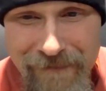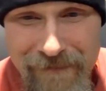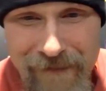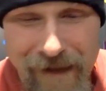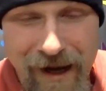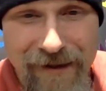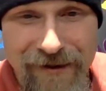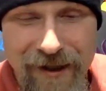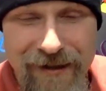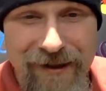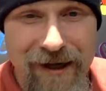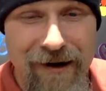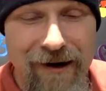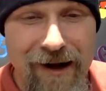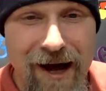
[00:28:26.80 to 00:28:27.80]
Yeah, I checked
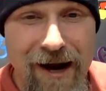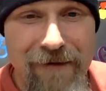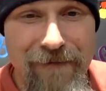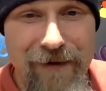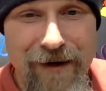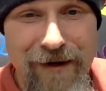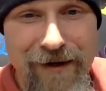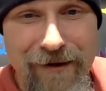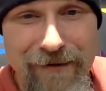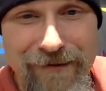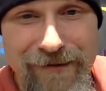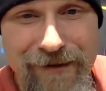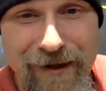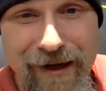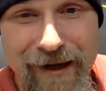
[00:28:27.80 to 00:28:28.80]
out a lot of
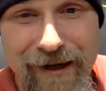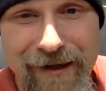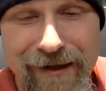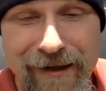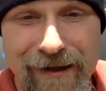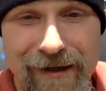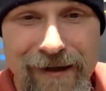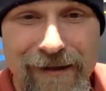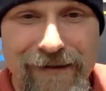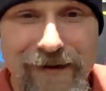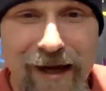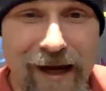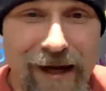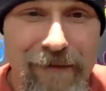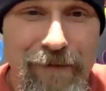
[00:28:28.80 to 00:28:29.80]
videos today.
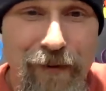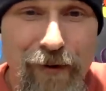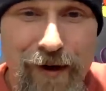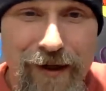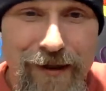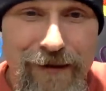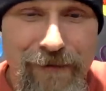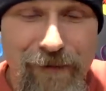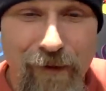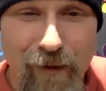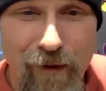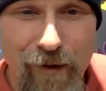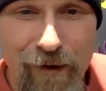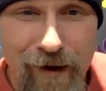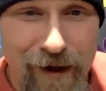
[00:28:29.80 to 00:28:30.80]
Dan put his
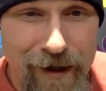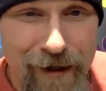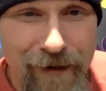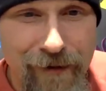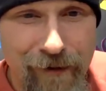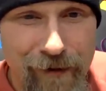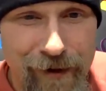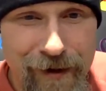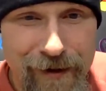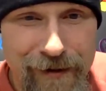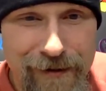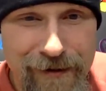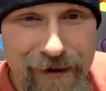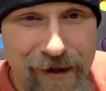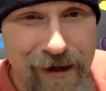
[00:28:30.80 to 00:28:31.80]
floor in on
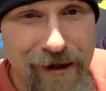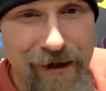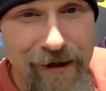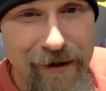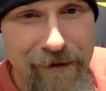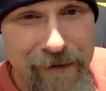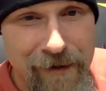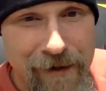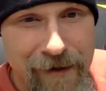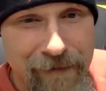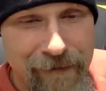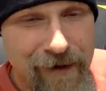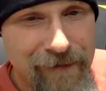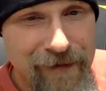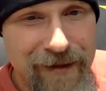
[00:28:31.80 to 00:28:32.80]
his
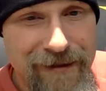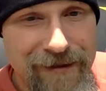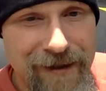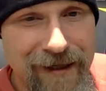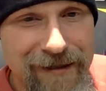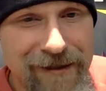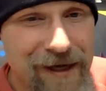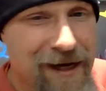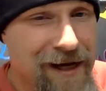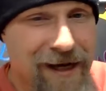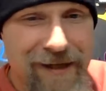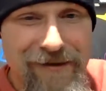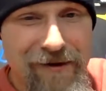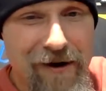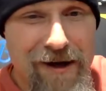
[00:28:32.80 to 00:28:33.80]
56.
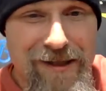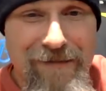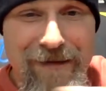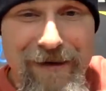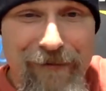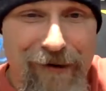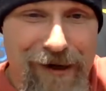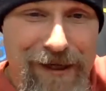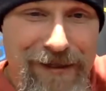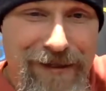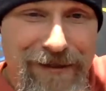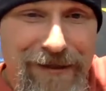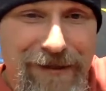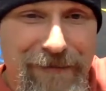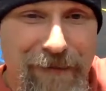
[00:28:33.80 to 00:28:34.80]
It's awesome. He
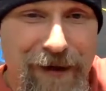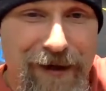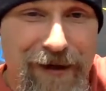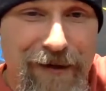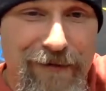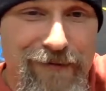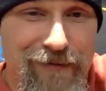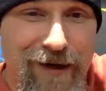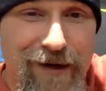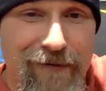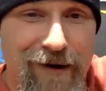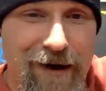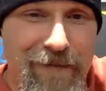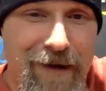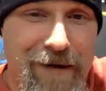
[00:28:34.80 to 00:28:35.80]
releases his videos right
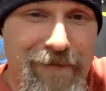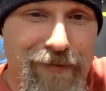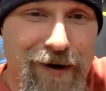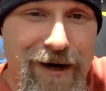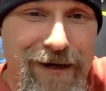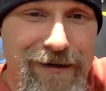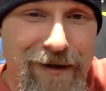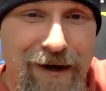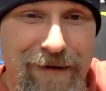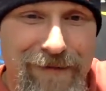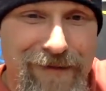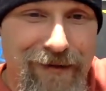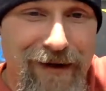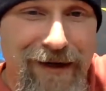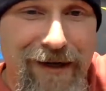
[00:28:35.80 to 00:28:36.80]
around my break time,
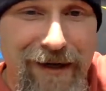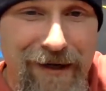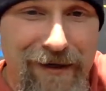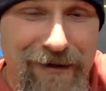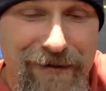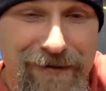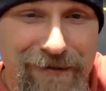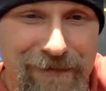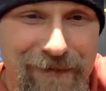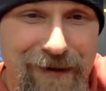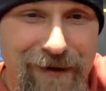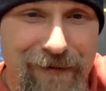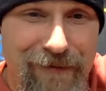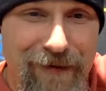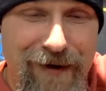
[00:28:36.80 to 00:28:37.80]
so I got a good
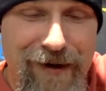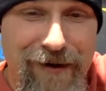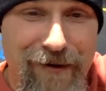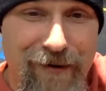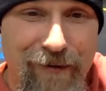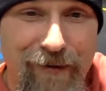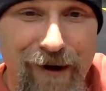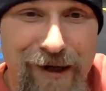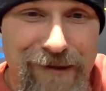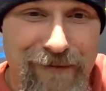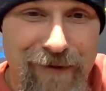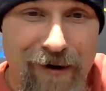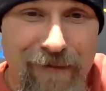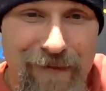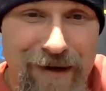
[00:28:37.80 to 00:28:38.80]
video to watch
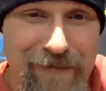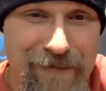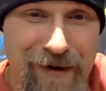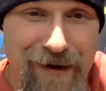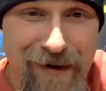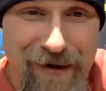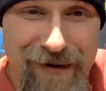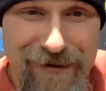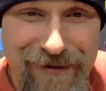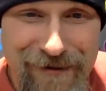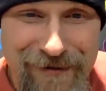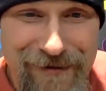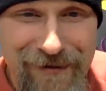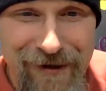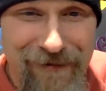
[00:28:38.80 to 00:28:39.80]
while I'm eating my lunch
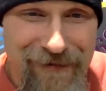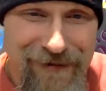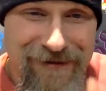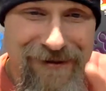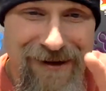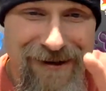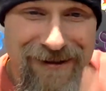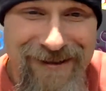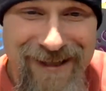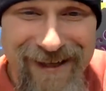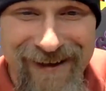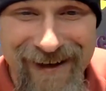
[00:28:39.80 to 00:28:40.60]
and stuff. It's nice.